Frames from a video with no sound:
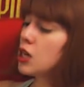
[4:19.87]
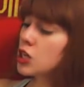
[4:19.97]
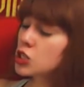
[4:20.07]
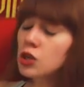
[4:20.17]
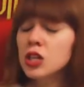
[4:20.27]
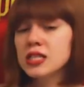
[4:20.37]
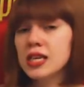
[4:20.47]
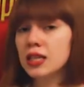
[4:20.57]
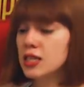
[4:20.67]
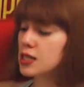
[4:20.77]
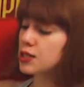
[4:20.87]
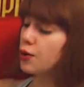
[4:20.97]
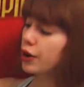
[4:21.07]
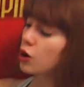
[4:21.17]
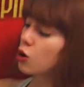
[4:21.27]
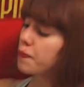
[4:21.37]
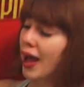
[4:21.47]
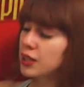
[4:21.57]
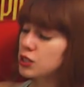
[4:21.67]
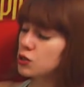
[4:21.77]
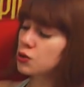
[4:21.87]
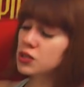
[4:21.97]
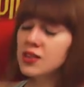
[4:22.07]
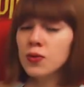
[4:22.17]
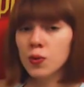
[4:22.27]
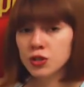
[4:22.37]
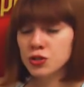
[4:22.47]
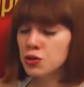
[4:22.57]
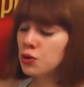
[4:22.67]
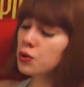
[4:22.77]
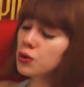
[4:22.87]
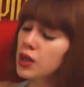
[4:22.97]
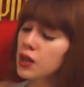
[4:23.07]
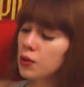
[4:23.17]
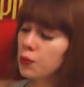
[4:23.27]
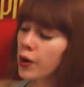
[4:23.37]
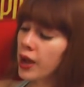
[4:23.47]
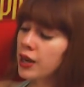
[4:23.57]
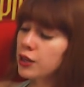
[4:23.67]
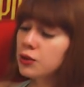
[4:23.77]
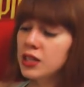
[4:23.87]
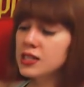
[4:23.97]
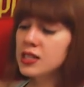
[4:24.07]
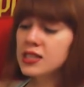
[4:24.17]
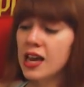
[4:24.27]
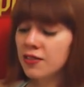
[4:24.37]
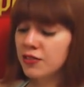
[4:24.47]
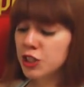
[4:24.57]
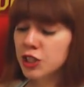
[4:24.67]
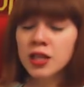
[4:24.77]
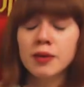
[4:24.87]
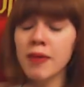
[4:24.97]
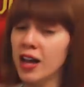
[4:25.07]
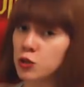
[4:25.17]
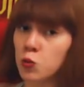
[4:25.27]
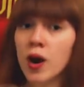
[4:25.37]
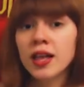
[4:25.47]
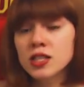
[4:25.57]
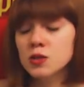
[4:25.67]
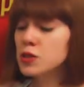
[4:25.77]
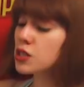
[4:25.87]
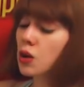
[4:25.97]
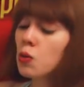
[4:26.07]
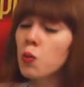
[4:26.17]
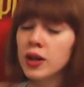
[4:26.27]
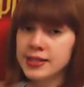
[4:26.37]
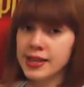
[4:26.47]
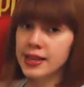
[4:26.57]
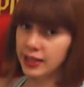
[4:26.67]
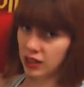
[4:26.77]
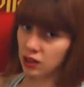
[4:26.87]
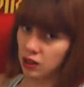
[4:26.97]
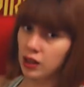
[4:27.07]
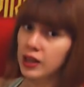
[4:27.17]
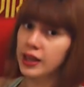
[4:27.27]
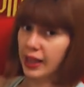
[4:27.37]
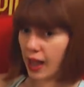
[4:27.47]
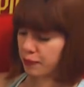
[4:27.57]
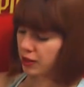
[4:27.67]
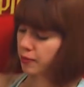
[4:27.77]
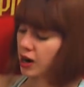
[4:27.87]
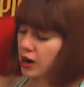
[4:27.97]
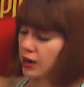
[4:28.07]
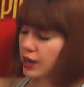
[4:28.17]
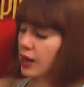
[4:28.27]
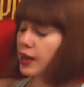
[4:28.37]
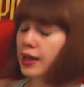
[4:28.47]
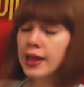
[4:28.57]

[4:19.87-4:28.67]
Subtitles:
So it looks like this is going to go back to Civil War II, when Ulysses had a vision that Miles Morales was going to one day kill Captain America.